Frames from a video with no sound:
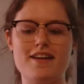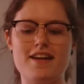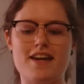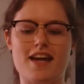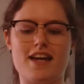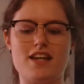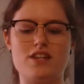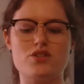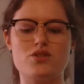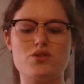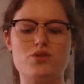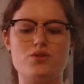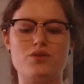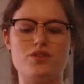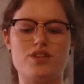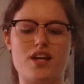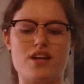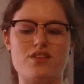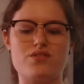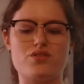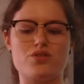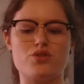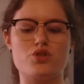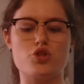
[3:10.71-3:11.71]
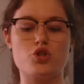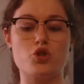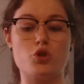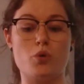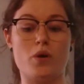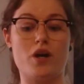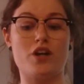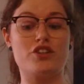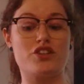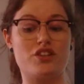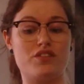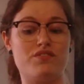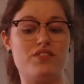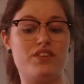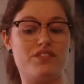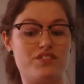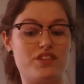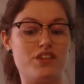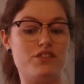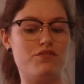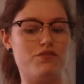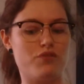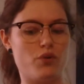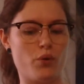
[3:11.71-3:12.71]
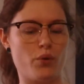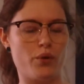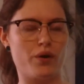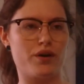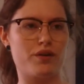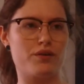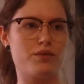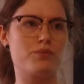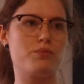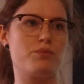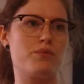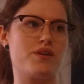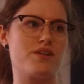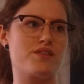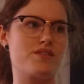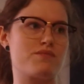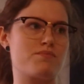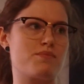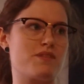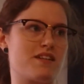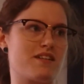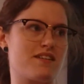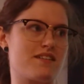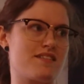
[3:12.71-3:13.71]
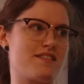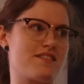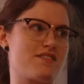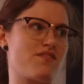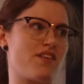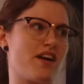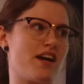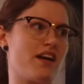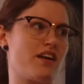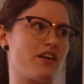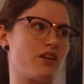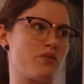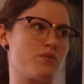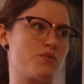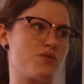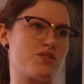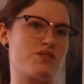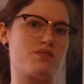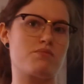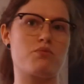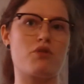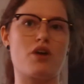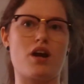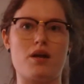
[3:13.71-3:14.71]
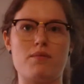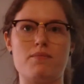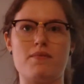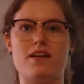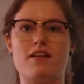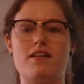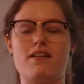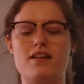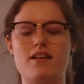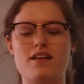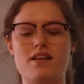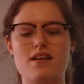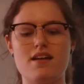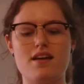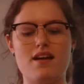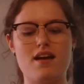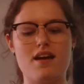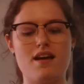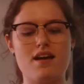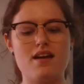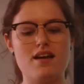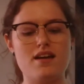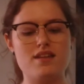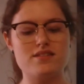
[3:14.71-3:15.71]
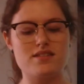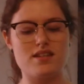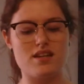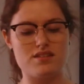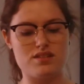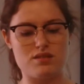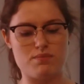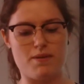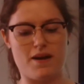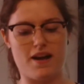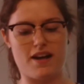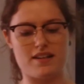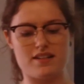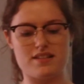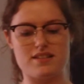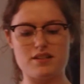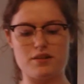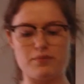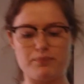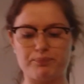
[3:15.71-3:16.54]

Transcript: and 2,254 was because Viagra was the primary suspect.